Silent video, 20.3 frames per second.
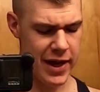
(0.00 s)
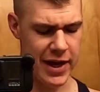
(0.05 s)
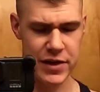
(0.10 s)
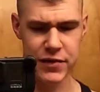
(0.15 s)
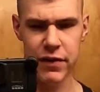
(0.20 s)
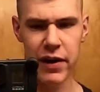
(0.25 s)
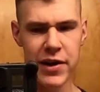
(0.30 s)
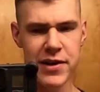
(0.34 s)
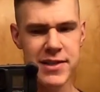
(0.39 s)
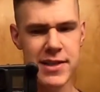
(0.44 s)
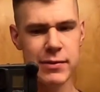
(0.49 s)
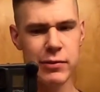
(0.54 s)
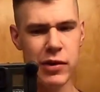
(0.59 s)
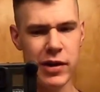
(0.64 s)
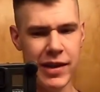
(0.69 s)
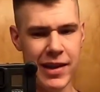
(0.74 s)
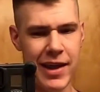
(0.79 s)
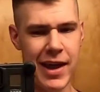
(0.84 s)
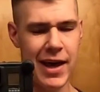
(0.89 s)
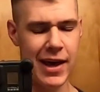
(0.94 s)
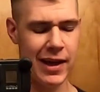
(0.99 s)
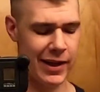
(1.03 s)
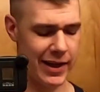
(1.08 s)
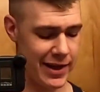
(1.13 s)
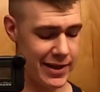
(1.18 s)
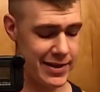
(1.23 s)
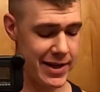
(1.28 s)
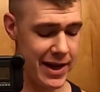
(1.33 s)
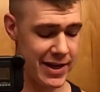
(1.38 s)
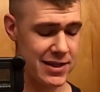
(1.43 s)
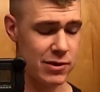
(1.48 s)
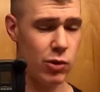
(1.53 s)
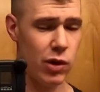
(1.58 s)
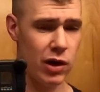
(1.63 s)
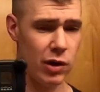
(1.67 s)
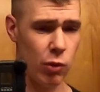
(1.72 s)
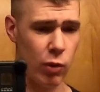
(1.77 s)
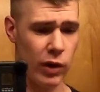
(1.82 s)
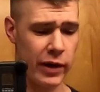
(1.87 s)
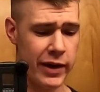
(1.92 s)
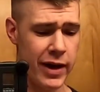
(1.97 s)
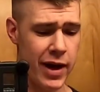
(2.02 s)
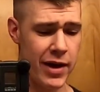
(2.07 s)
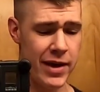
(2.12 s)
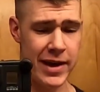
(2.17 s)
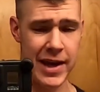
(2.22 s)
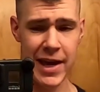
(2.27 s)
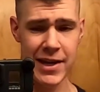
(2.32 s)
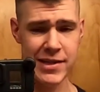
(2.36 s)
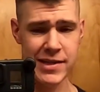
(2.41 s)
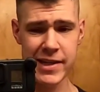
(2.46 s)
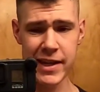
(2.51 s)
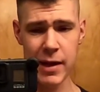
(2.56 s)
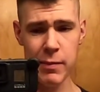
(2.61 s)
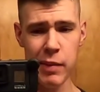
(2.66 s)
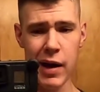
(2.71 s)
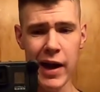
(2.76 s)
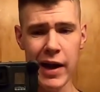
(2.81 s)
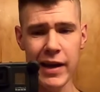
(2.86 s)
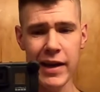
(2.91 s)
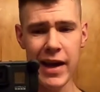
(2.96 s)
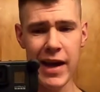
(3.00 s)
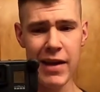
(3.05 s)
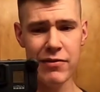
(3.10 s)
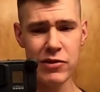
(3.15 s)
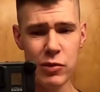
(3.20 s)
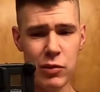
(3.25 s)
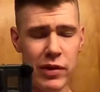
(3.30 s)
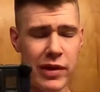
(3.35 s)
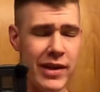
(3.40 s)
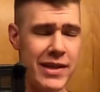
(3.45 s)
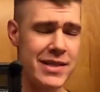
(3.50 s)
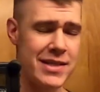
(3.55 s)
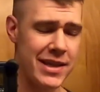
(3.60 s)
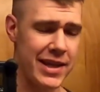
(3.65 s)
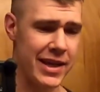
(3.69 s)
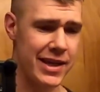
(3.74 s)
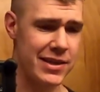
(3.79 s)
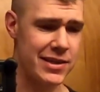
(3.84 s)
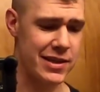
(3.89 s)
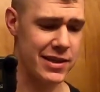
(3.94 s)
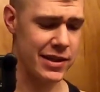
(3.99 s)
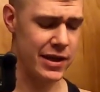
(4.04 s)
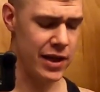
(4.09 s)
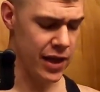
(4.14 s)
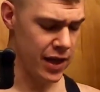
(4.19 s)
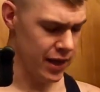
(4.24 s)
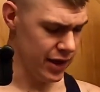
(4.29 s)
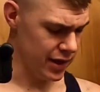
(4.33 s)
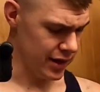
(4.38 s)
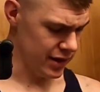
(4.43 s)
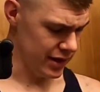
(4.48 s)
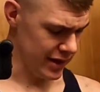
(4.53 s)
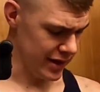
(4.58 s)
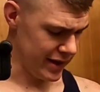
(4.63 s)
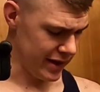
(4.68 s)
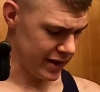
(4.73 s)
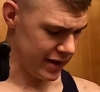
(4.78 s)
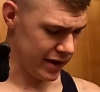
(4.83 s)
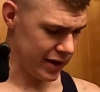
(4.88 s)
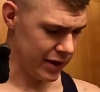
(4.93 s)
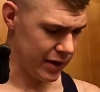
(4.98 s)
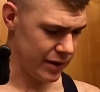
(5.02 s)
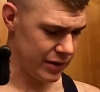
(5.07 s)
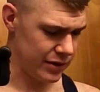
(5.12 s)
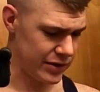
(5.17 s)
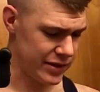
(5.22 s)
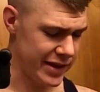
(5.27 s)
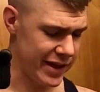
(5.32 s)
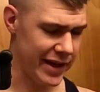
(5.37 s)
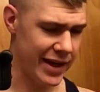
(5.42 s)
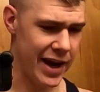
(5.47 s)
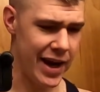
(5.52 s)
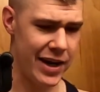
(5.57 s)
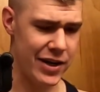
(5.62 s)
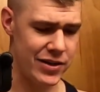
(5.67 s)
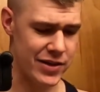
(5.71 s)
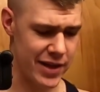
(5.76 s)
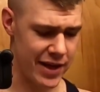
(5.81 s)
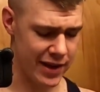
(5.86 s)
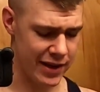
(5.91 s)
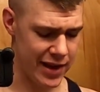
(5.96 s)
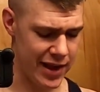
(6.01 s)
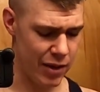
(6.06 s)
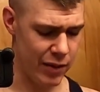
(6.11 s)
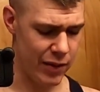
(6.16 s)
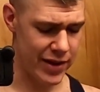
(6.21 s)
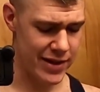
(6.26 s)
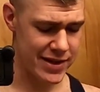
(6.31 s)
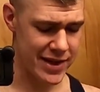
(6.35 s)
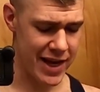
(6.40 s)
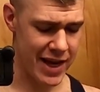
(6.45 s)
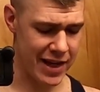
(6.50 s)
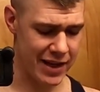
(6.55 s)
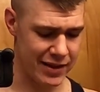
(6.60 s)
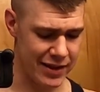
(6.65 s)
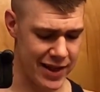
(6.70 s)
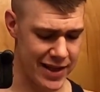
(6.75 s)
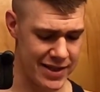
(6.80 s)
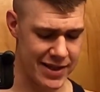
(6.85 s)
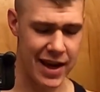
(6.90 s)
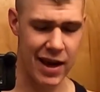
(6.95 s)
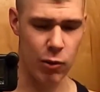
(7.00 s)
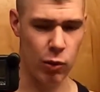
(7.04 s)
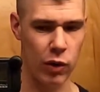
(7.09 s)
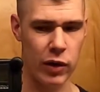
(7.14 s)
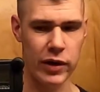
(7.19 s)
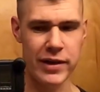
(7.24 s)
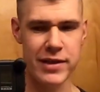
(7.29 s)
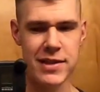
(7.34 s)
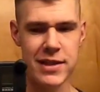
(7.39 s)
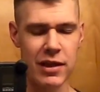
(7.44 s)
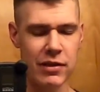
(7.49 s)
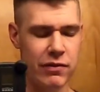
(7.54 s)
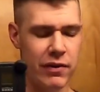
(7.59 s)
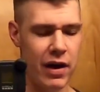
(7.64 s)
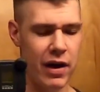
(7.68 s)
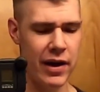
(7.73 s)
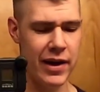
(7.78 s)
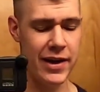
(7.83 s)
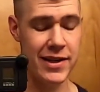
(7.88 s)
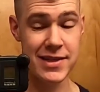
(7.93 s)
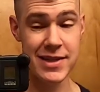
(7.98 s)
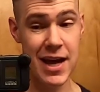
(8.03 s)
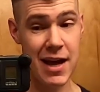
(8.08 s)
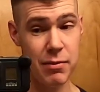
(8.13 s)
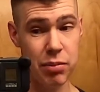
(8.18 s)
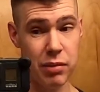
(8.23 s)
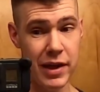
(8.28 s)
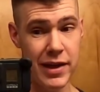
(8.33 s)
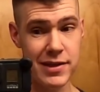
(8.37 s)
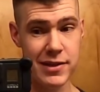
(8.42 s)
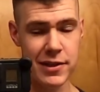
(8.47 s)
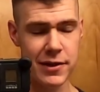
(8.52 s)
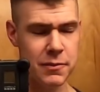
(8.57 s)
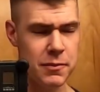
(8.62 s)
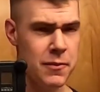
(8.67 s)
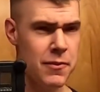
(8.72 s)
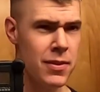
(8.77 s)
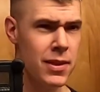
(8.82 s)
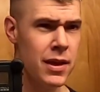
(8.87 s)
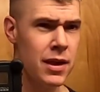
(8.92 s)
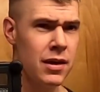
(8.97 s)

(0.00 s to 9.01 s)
It's very similar to that. Like it takes a while to work out. You can't just take a pocket knife to one of these things and and uh, dig it out of your skin that way. It's gotta it's gotta work itself out, and it's not pleasant.